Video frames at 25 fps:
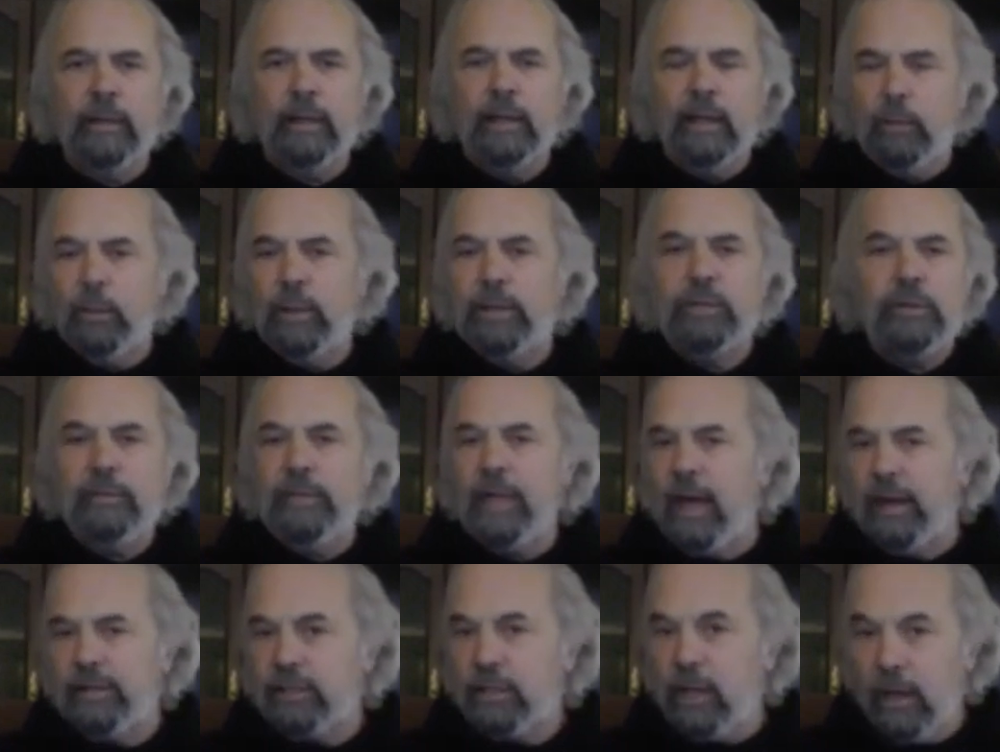We do
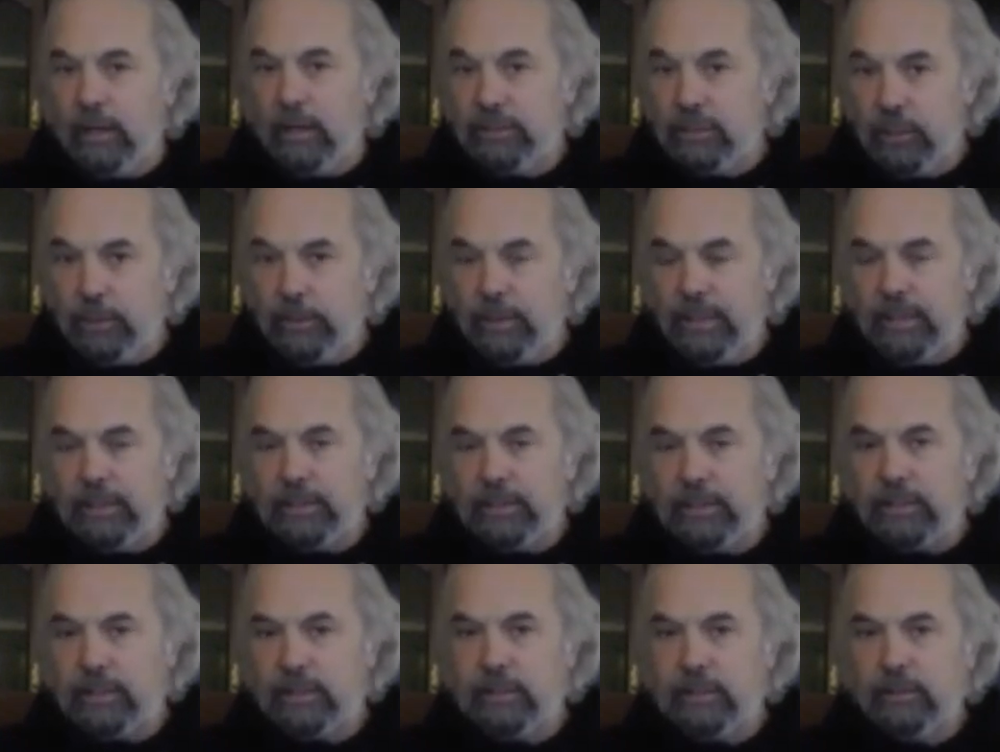that as
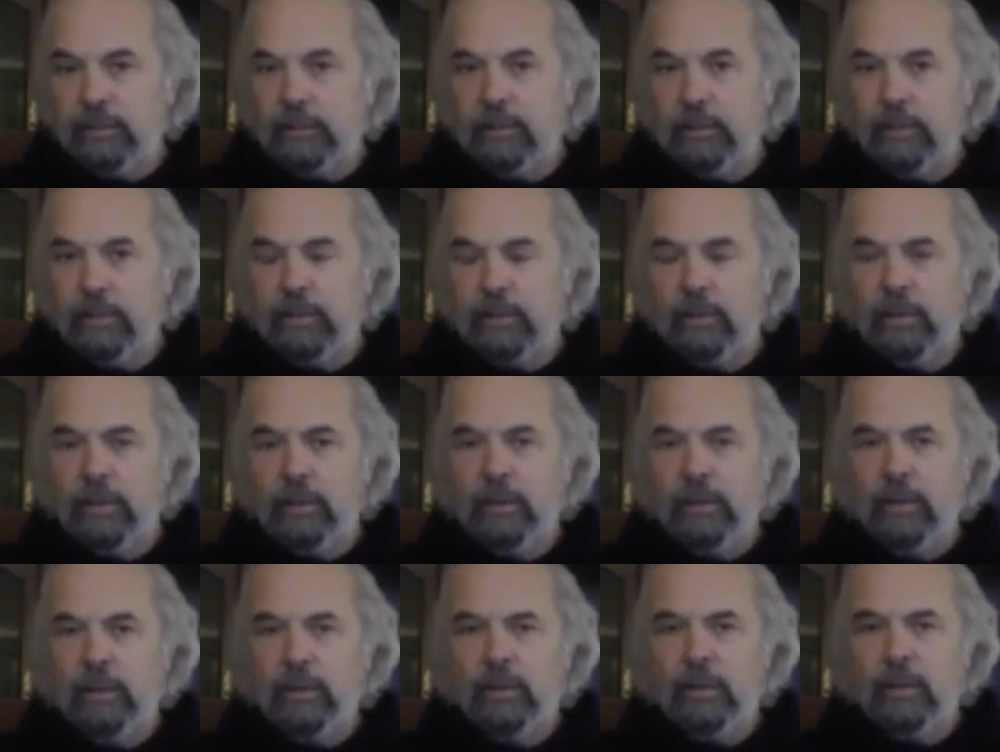countries.
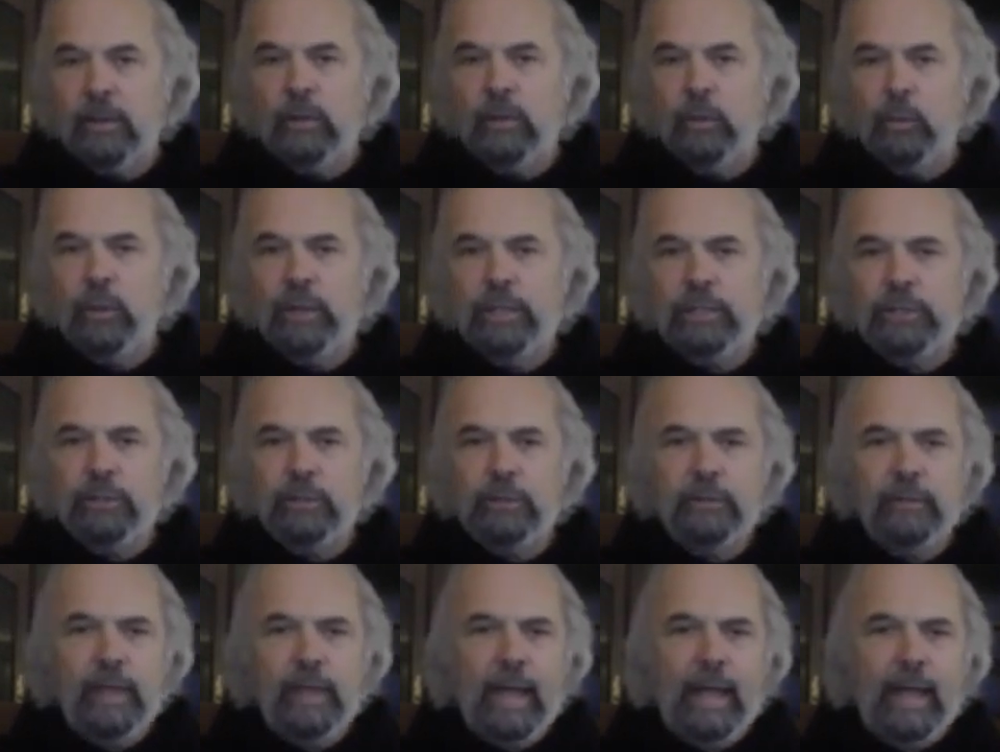We
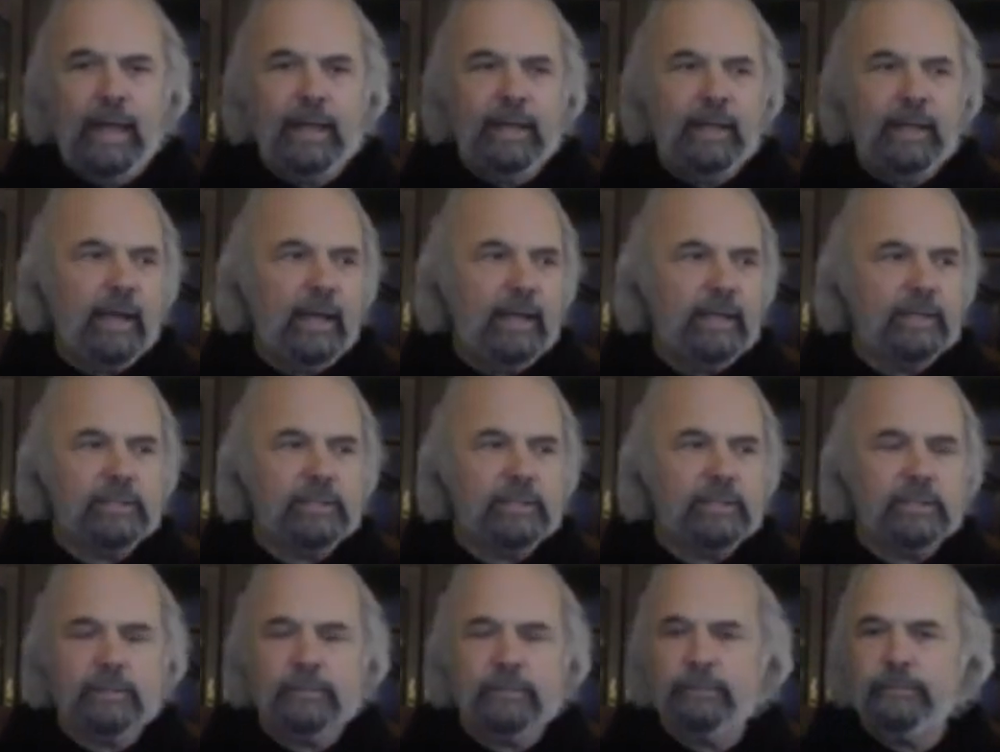do that
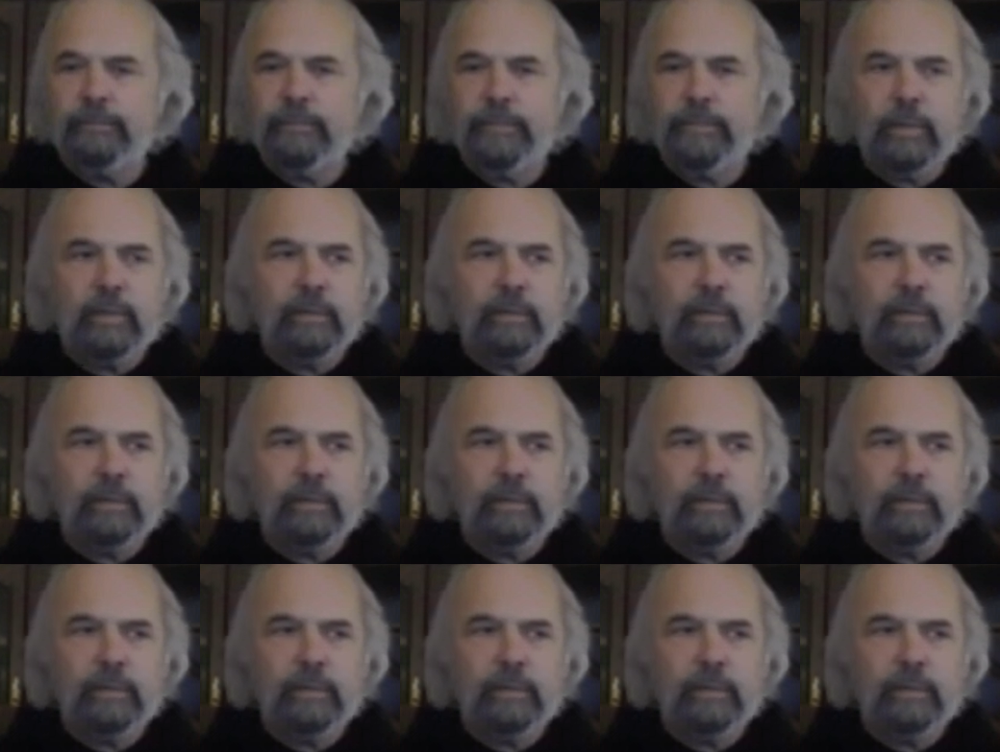as